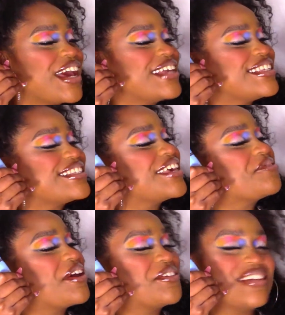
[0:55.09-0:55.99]
guys, let's get
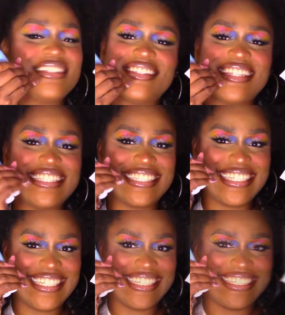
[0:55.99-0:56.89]
right on into these
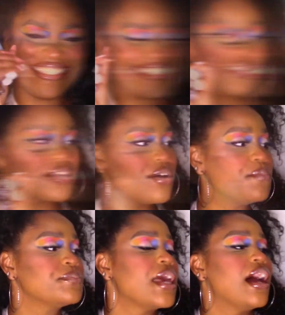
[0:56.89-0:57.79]
Goodyears.
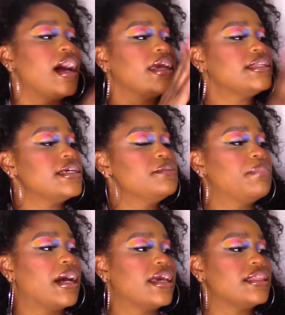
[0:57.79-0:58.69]
So I did
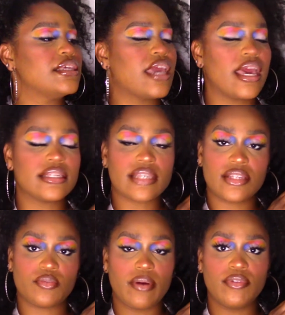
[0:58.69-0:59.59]
buy the
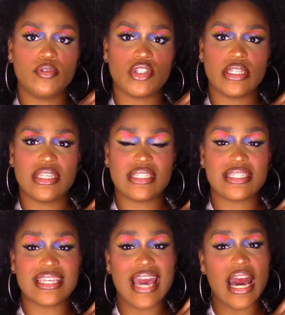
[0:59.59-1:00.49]
XX Revolution. This
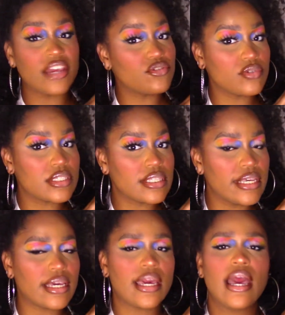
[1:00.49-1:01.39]
is the Hydro
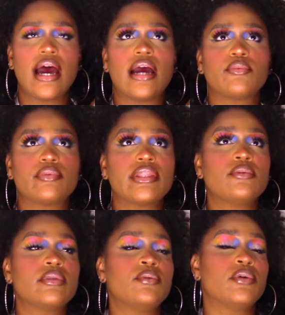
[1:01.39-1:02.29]
Slick. I really,
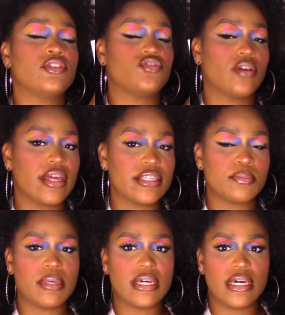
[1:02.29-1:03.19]
really want to try this
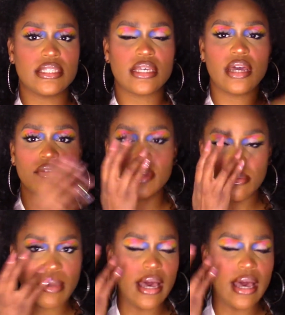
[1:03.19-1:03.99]
because underneath my